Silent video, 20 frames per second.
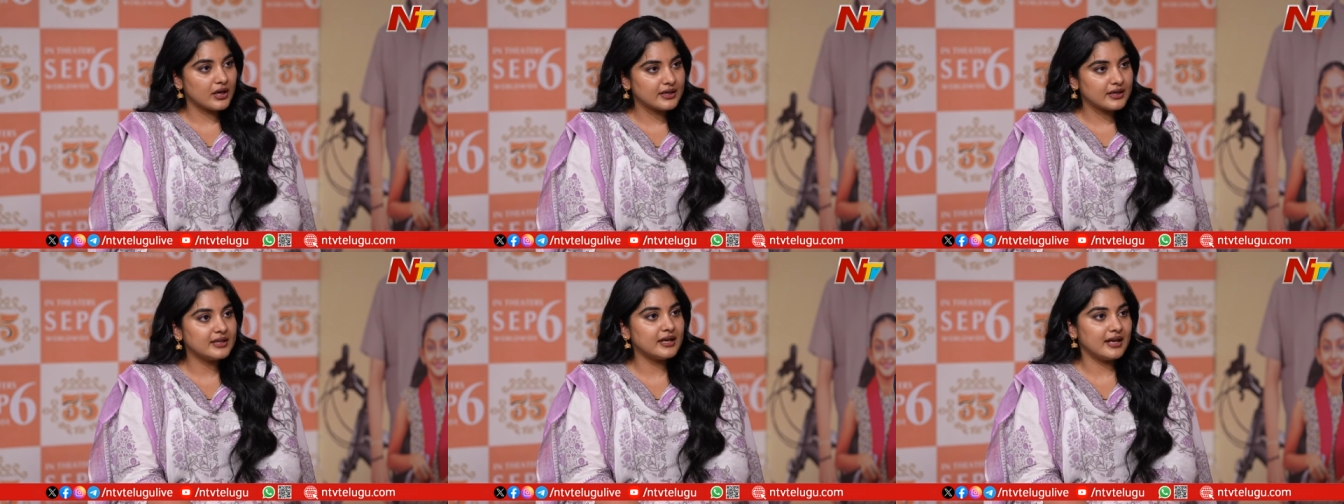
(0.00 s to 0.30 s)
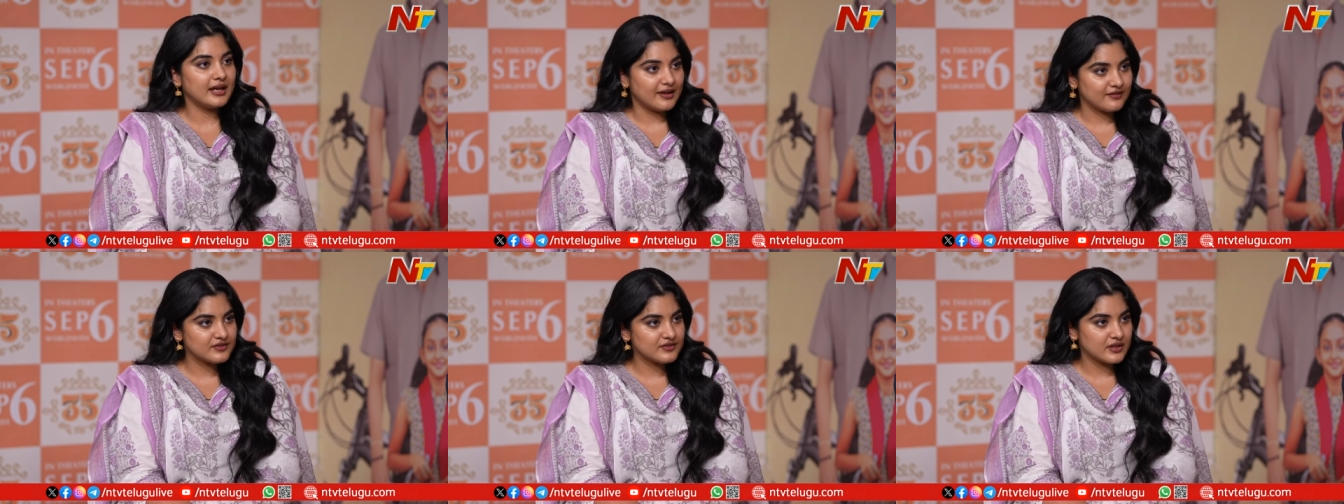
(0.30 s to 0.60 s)
Kani,
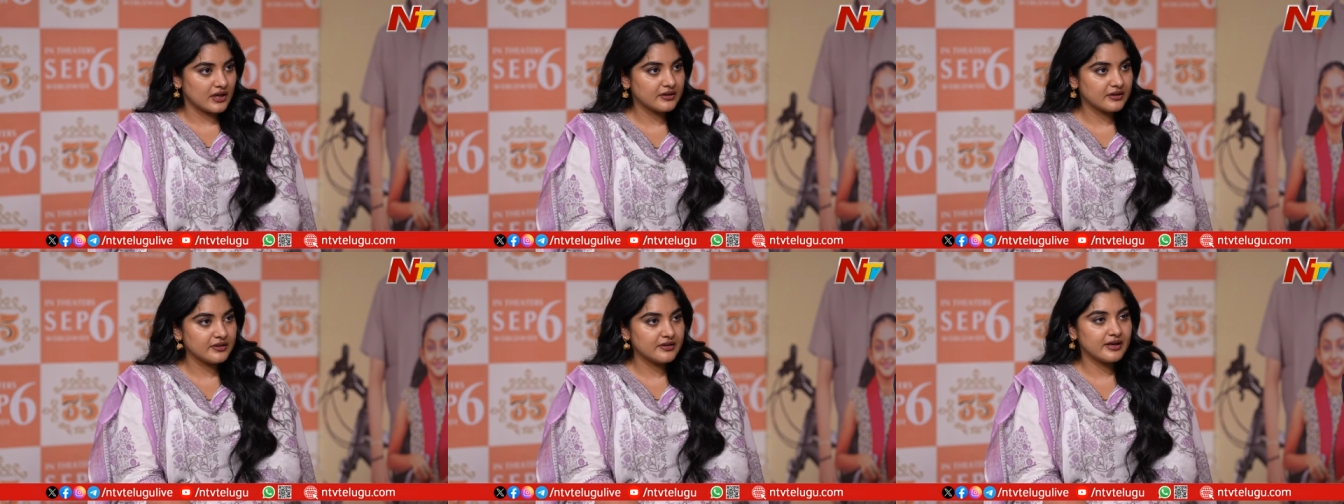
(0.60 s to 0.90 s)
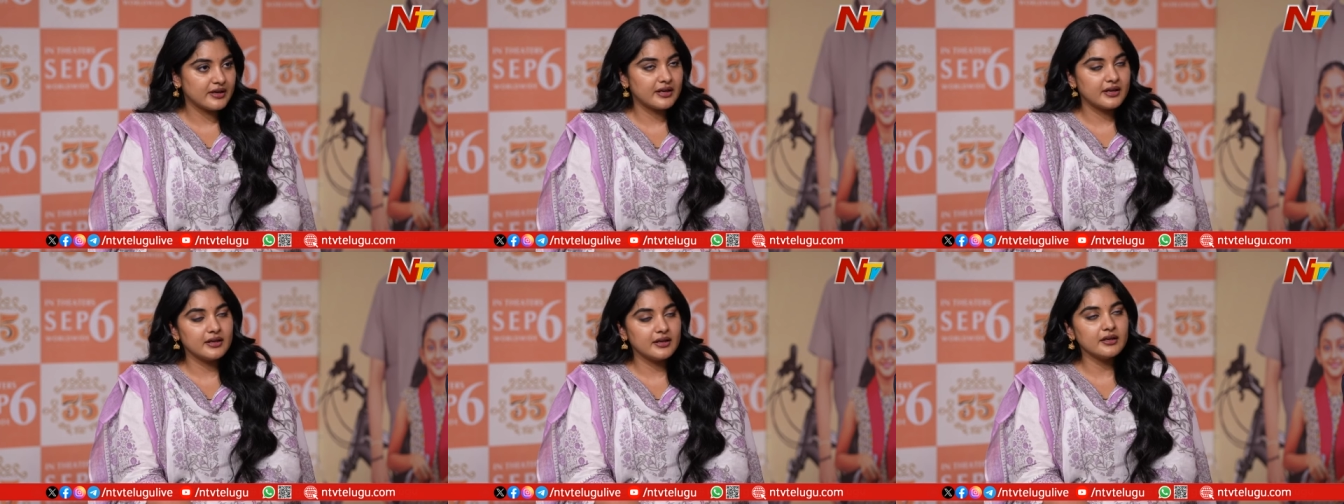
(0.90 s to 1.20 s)
I have started
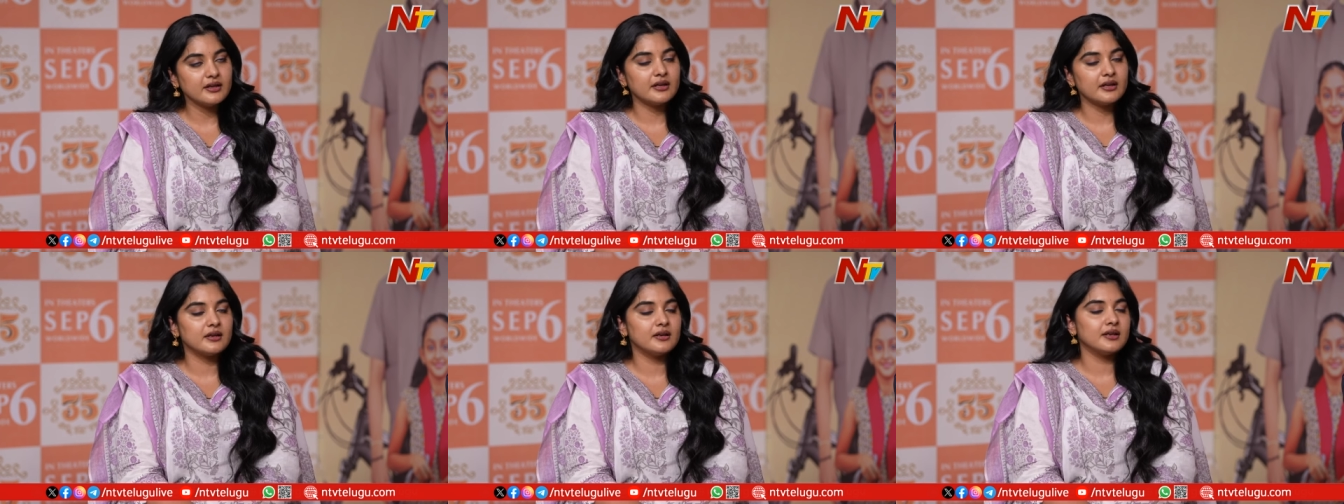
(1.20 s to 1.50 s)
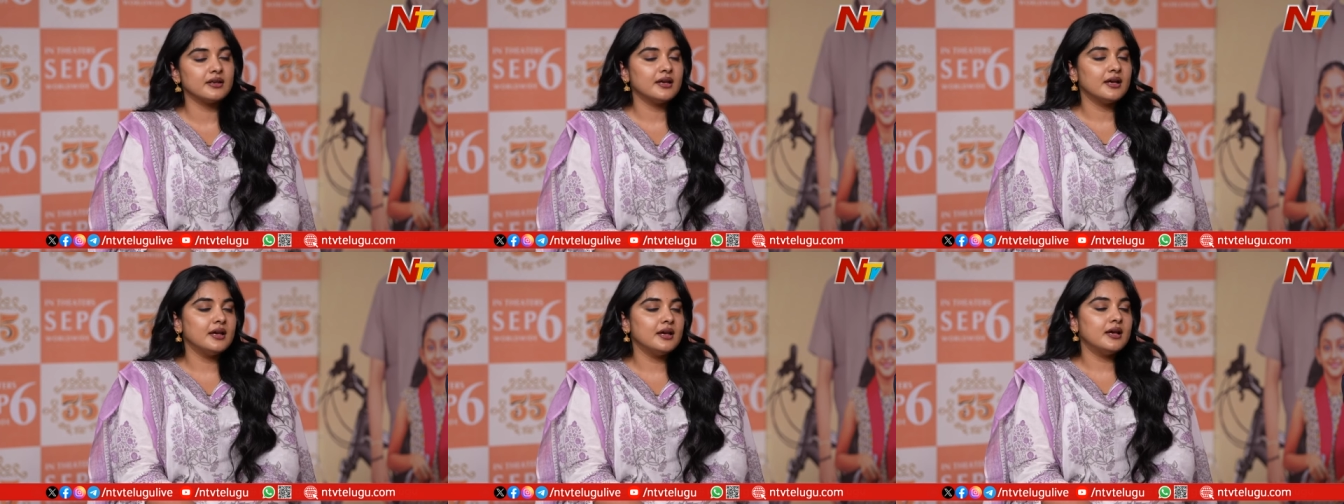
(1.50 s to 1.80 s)
reading it, and
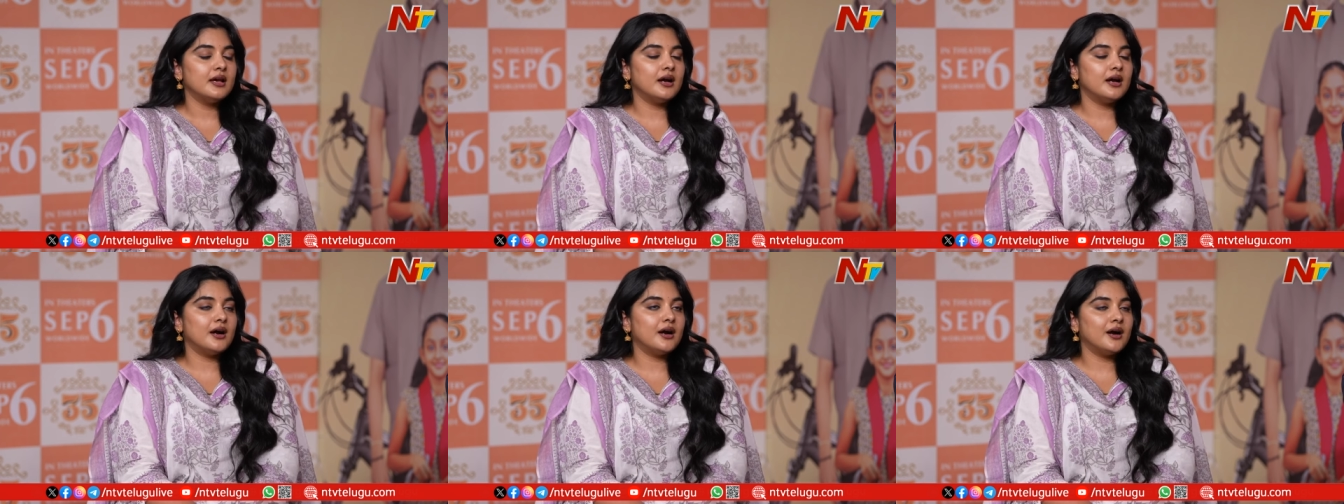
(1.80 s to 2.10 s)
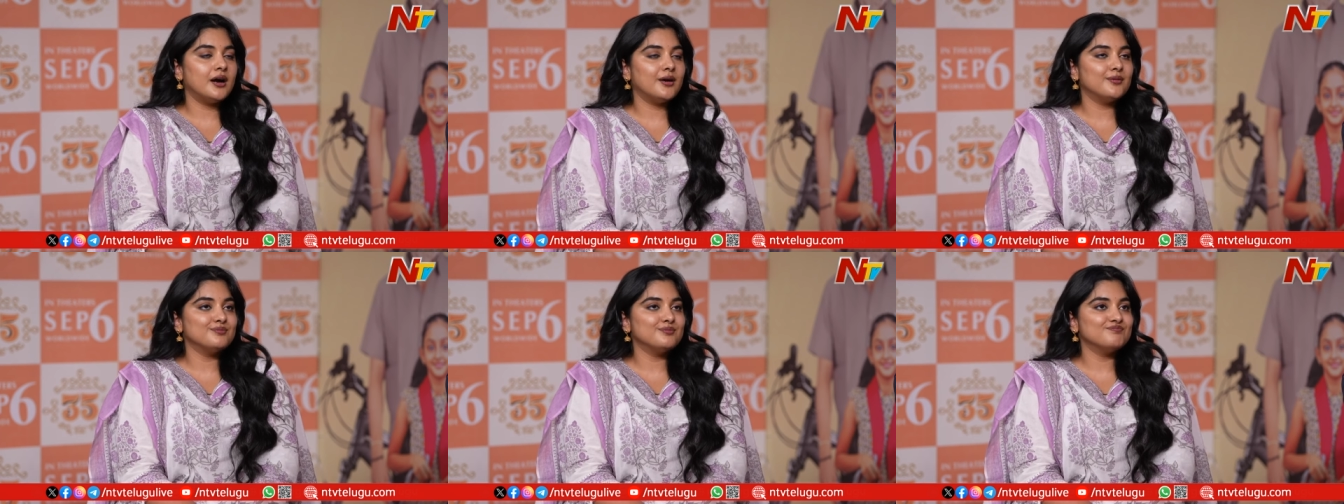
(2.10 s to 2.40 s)

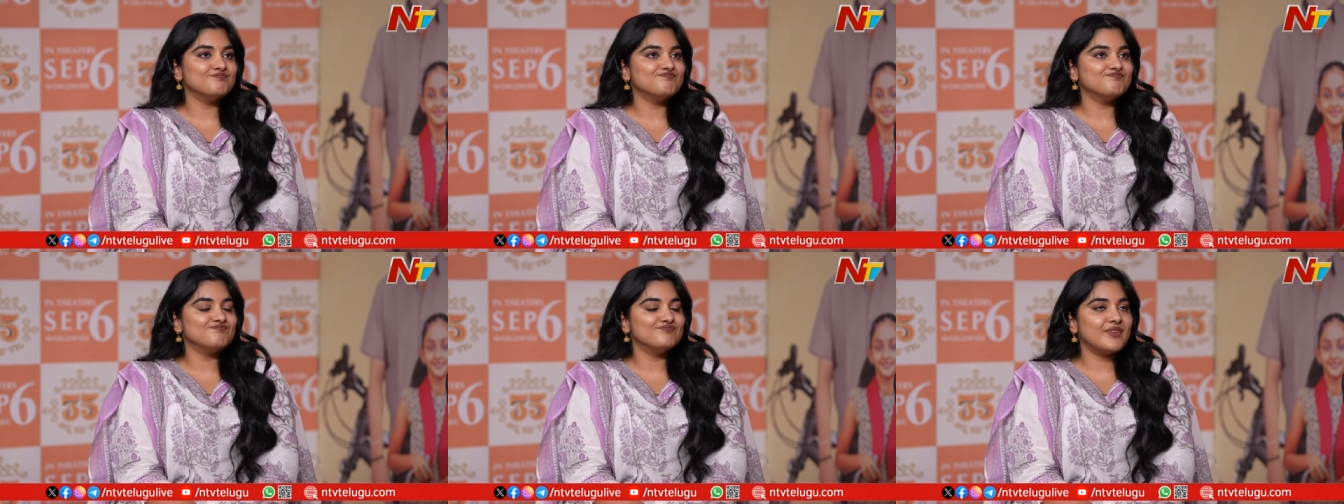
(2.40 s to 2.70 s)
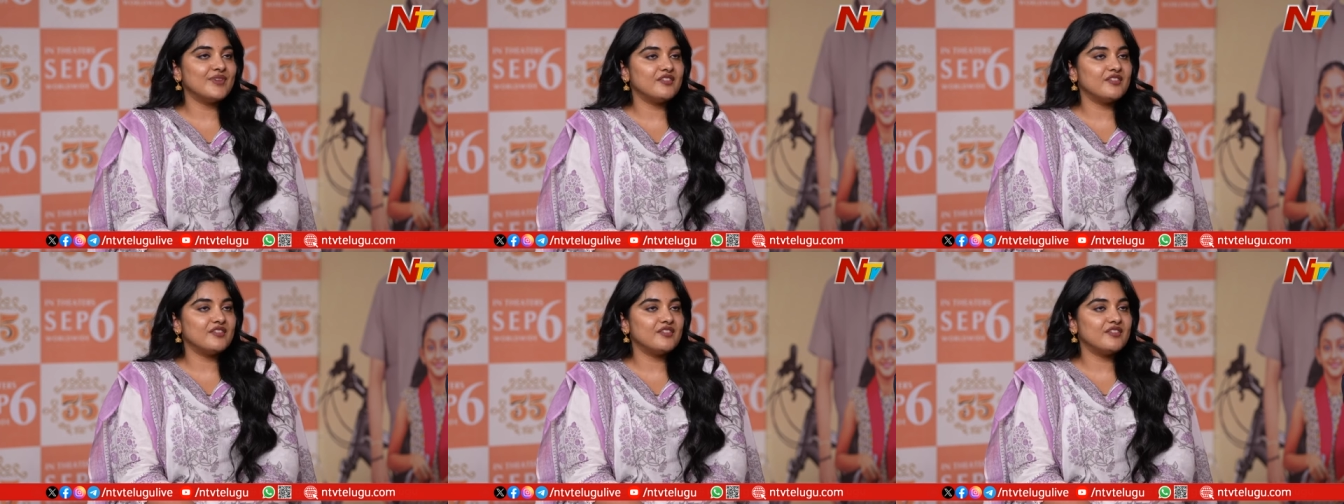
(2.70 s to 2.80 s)
um,